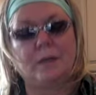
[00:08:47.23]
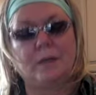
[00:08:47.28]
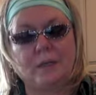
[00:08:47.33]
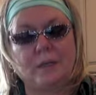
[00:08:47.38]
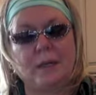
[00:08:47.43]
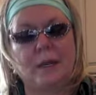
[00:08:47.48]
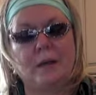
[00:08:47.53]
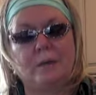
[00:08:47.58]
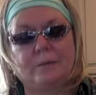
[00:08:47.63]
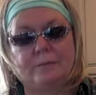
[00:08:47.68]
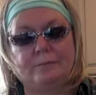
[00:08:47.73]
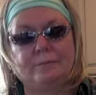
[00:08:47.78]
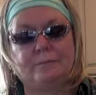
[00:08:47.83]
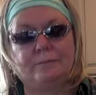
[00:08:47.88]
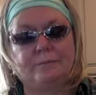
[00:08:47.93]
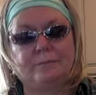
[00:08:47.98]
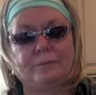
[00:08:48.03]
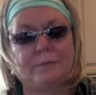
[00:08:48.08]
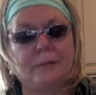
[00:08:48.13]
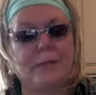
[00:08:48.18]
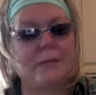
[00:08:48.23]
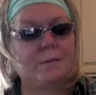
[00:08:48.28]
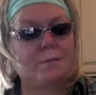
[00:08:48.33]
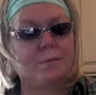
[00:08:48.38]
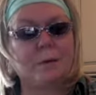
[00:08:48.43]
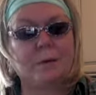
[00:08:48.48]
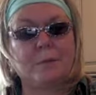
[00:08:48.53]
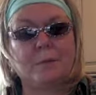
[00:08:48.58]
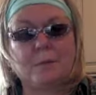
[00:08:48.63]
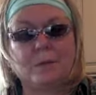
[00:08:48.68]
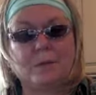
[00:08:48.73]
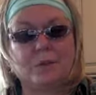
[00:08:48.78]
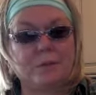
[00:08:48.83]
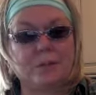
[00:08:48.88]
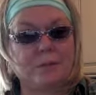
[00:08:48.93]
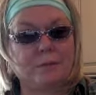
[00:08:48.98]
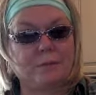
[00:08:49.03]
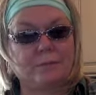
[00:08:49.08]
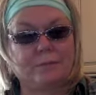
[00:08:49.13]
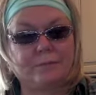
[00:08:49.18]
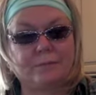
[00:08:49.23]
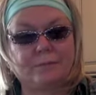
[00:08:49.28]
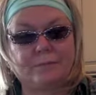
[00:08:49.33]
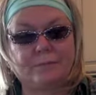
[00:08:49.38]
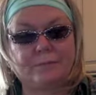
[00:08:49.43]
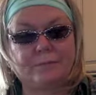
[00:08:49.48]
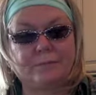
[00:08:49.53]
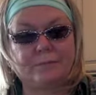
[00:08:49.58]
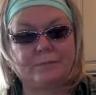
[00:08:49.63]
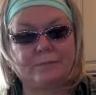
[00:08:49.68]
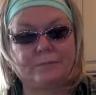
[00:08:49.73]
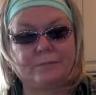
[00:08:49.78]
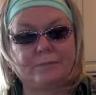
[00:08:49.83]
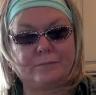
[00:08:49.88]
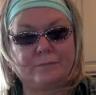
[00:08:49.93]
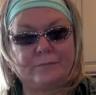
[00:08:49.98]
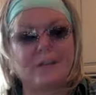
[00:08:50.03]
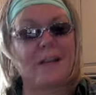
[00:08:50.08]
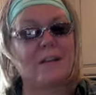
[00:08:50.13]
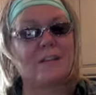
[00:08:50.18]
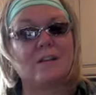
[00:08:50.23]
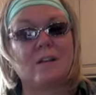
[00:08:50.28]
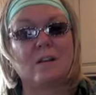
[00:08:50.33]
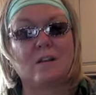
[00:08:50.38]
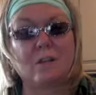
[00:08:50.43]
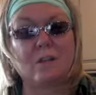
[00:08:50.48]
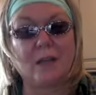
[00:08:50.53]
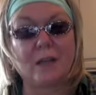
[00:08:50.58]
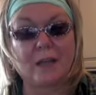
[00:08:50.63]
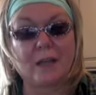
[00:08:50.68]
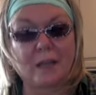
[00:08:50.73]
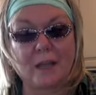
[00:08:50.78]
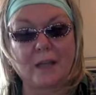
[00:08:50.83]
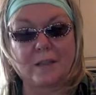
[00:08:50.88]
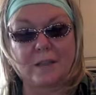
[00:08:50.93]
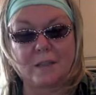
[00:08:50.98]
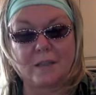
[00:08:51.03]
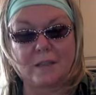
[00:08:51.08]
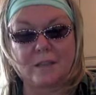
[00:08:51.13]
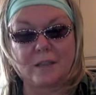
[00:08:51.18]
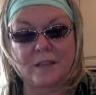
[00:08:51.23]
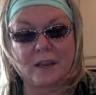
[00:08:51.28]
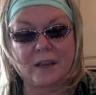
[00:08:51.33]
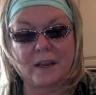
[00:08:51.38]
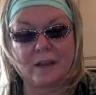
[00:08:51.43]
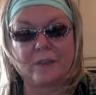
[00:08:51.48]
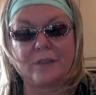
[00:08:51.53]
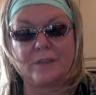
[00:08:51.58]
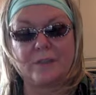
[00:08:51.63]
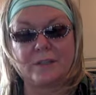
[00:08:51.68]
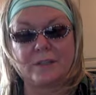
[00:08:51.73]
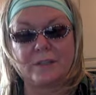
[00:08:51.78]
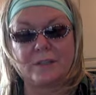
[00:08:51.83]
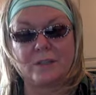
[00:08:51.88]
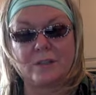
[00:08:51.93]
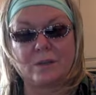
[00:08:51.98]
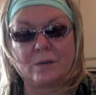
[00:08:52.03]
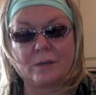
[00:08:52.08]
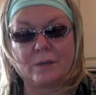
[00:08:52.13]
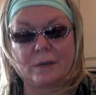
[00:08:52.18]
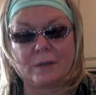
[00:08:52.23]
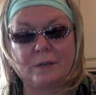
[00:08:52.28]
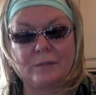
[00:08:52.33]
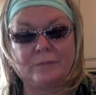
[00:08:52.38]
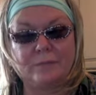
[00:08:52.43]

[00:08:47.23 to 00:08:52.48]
Yeah, that's pretty much it. That's all I got to say on this story.